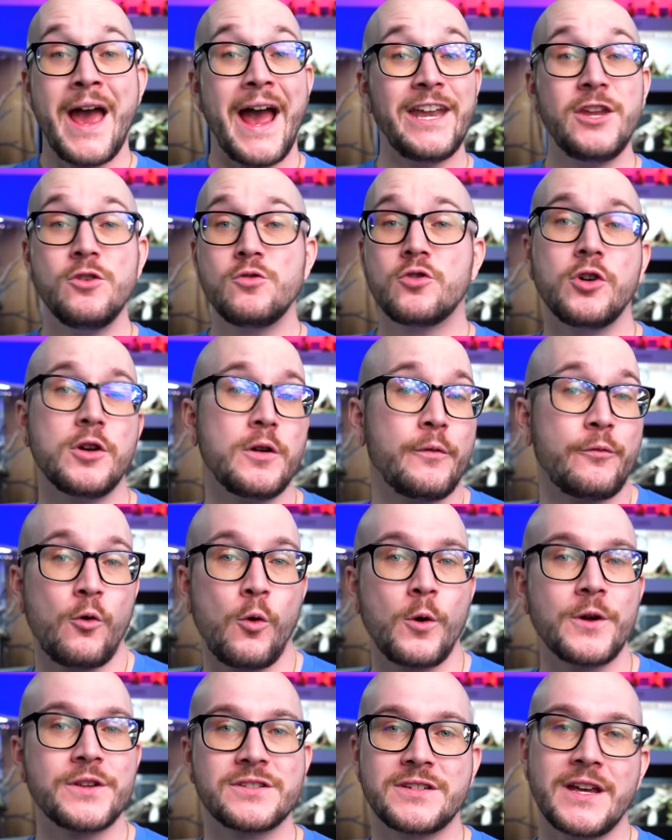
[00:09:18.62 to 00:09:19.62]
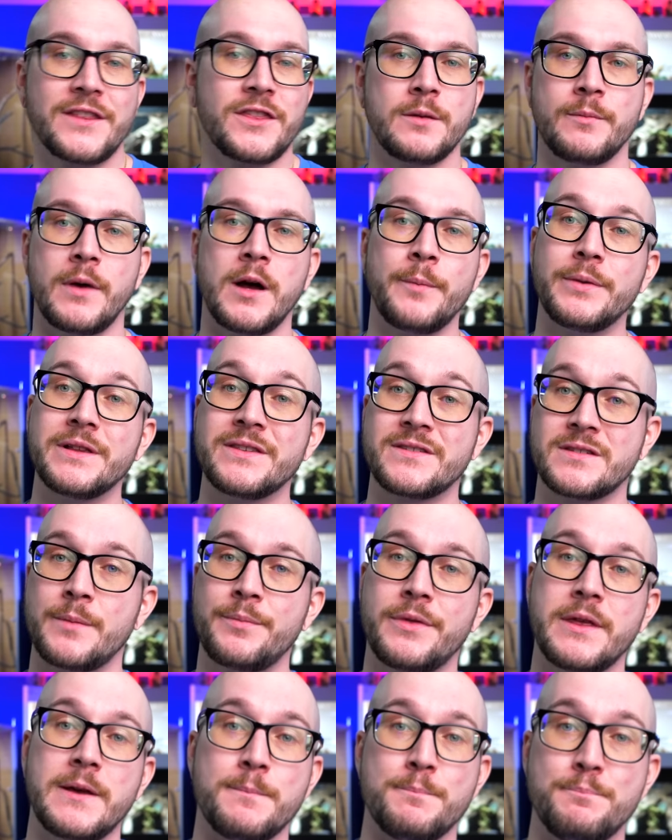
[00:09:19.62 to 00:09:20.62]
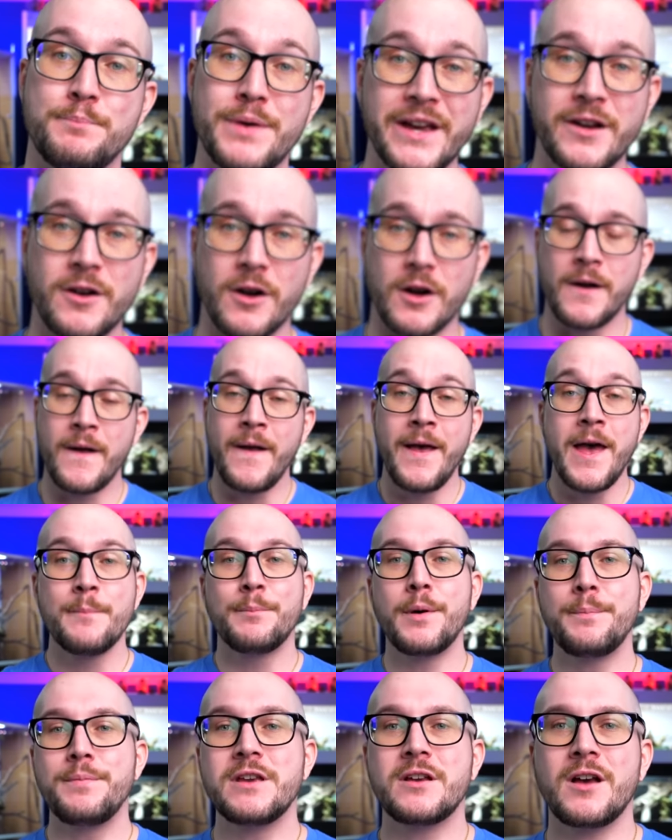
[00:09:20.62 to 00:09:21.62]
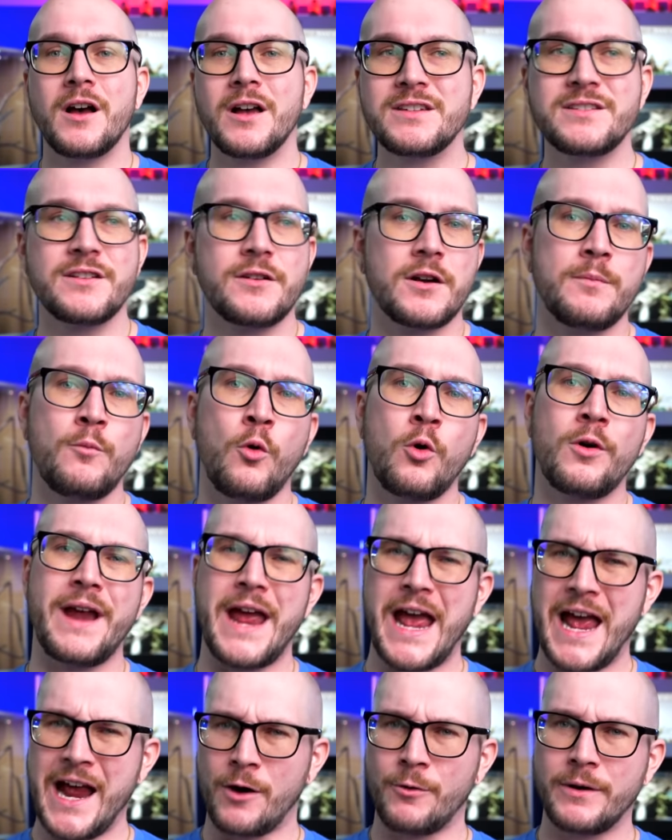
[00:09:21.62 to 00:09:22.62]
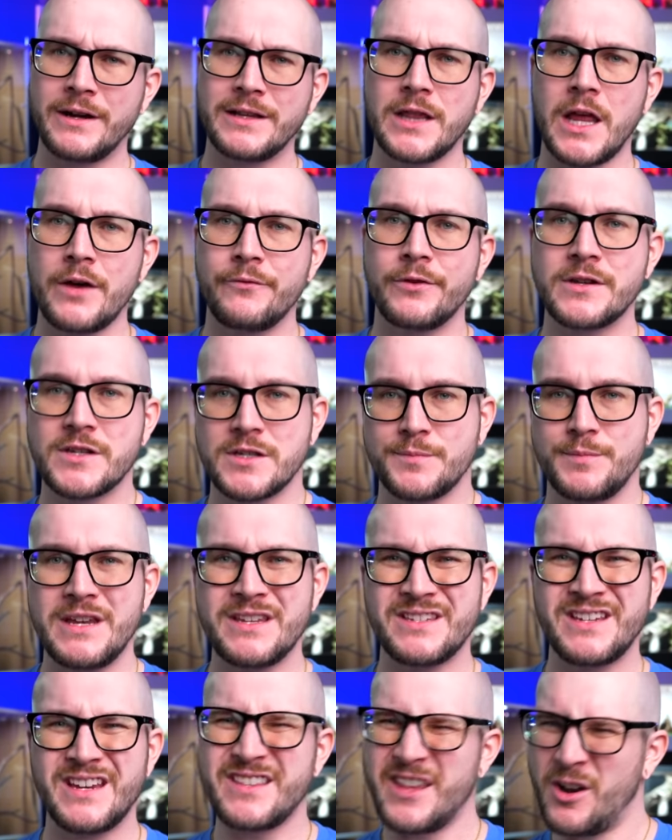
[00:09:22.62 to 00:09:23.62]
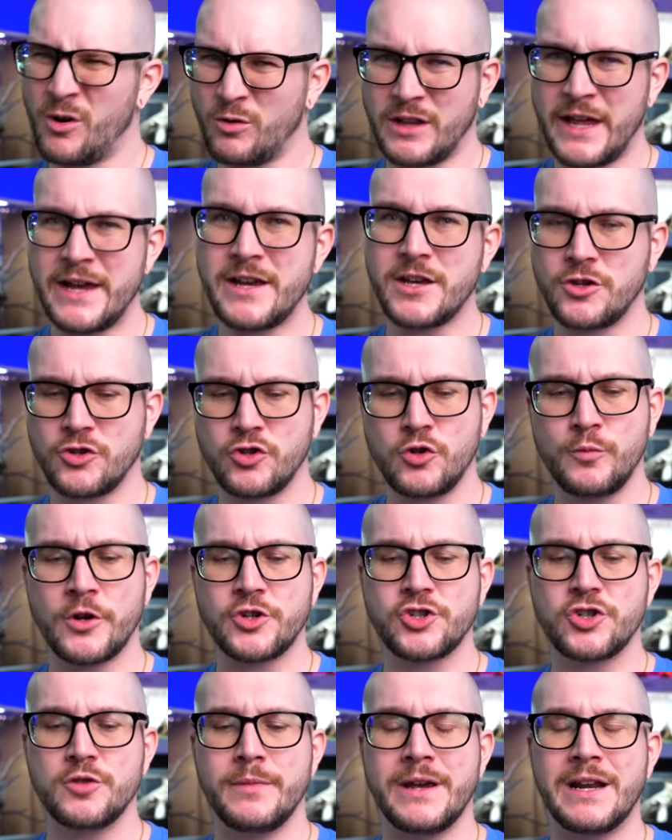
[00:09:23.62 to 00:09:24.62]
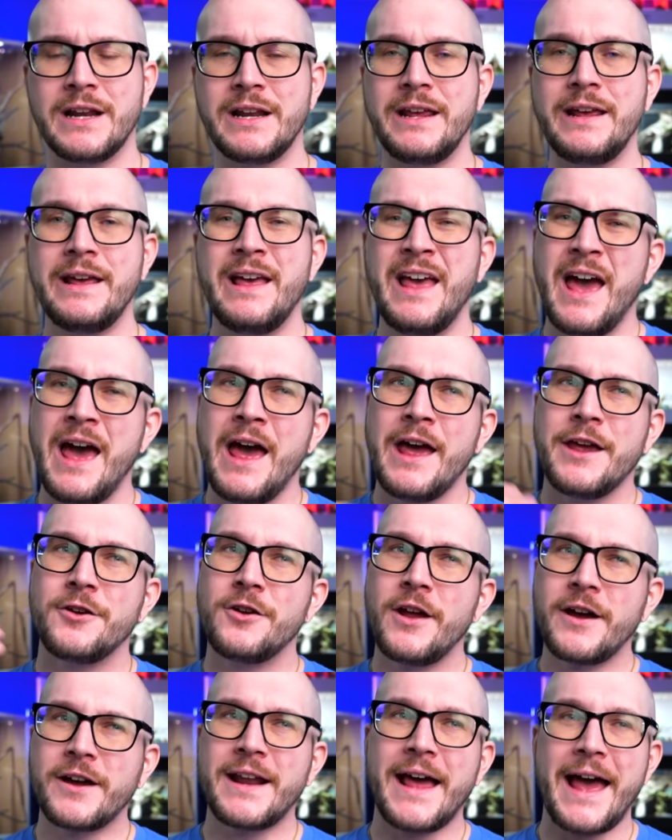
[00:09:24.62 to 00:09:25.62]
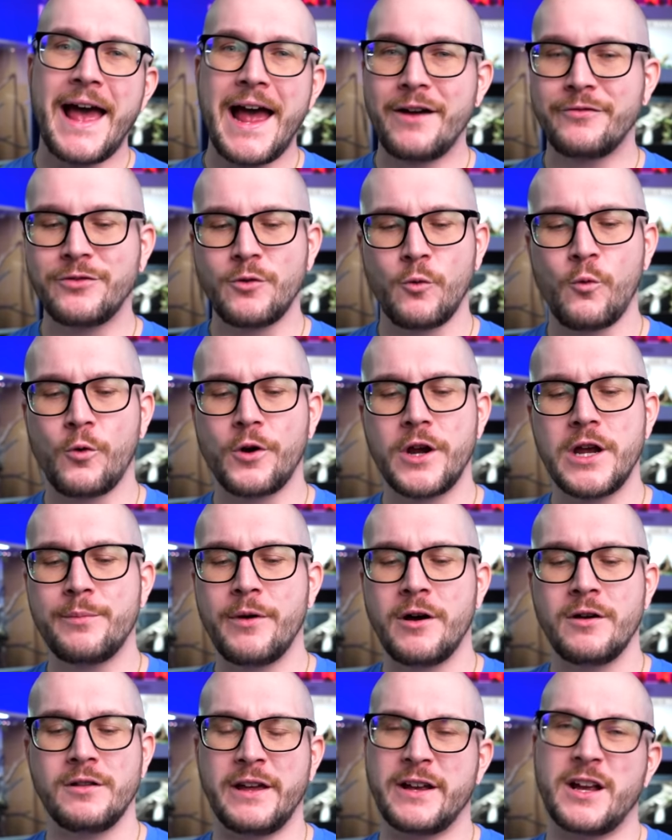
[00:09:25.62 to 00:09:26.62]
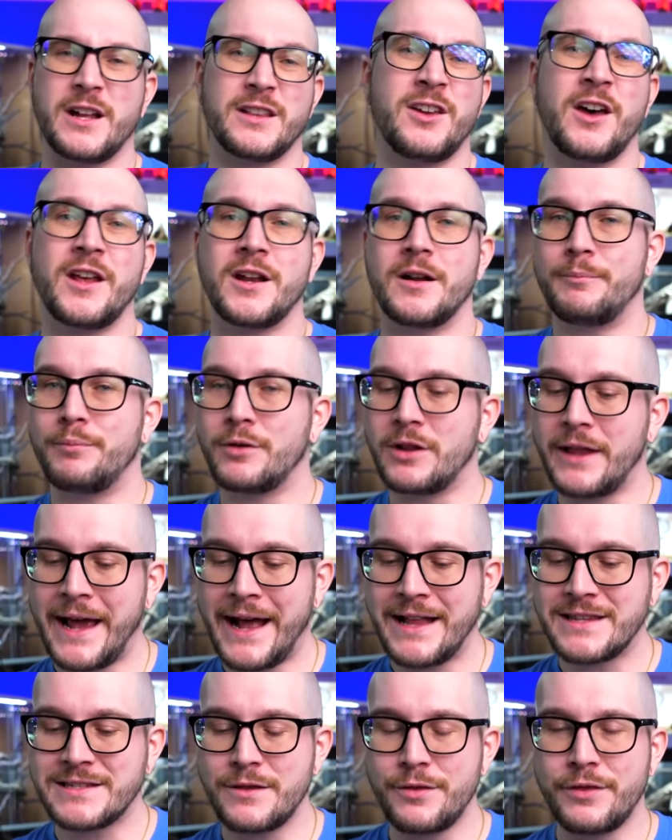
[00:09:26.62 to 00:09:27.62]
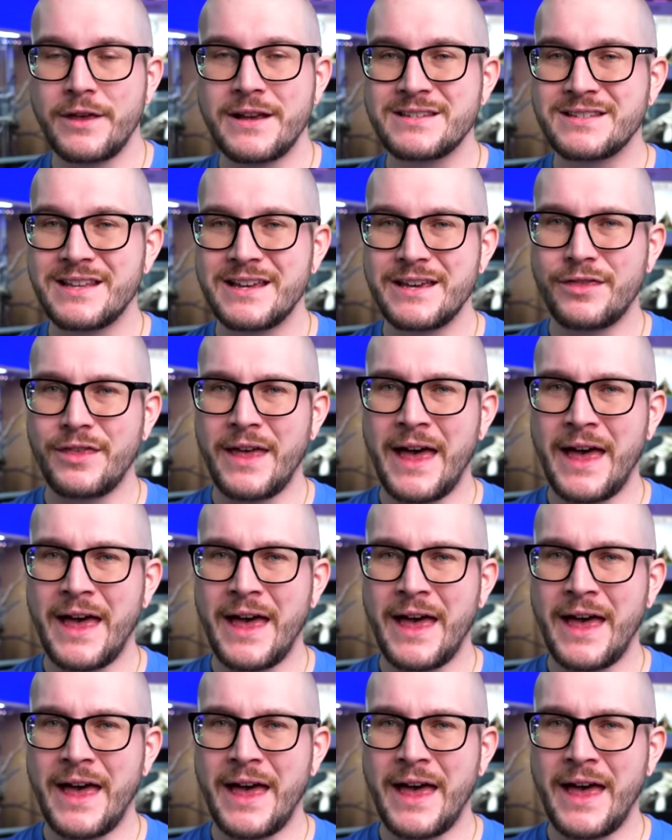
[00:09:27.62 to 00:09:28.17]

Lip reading: And you could, of course, set them up in something bigger, but because they're a more arid loving species, they don't like too much humidity, you're not gonna have to worry about like a ton of plants and things like